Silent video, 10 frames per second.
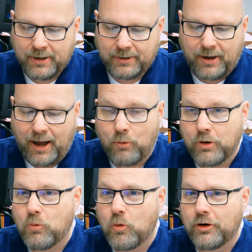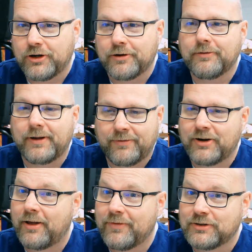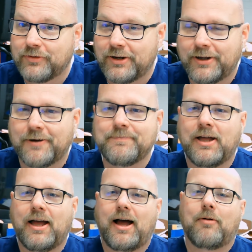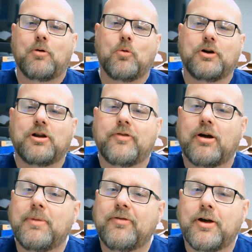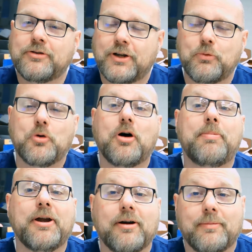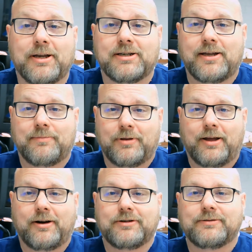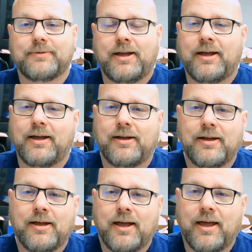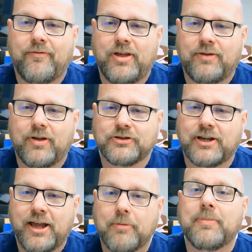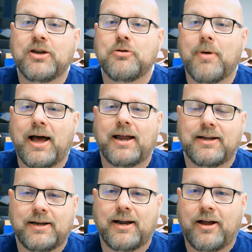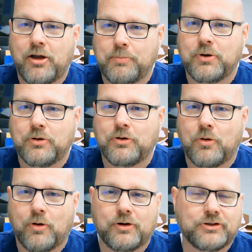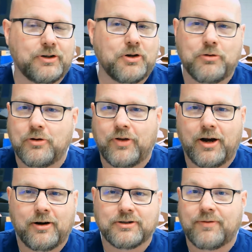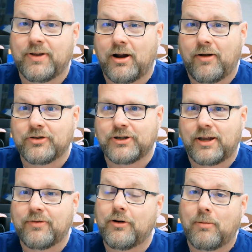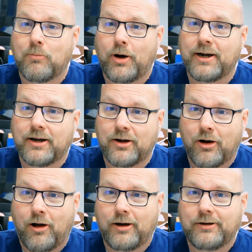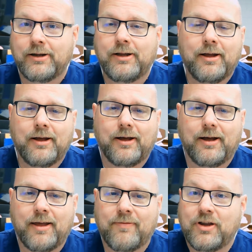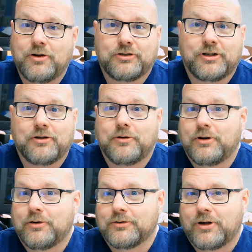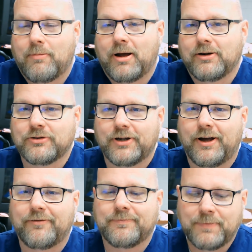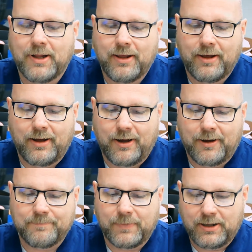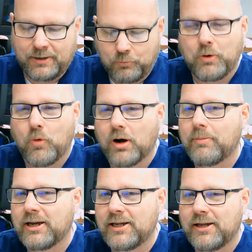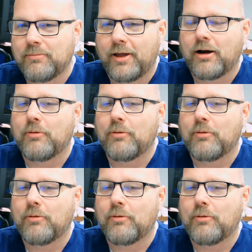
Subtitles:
Now, I will warn you, even on this video, I will warn you there'll be those that will appear to be team players, and then they'll say, help me do mine, and then I'll help you do yours, and you do theirs, and then all of a sudden they're on break and gone, and then you're still doing yours all by yourself. We want to be a team player.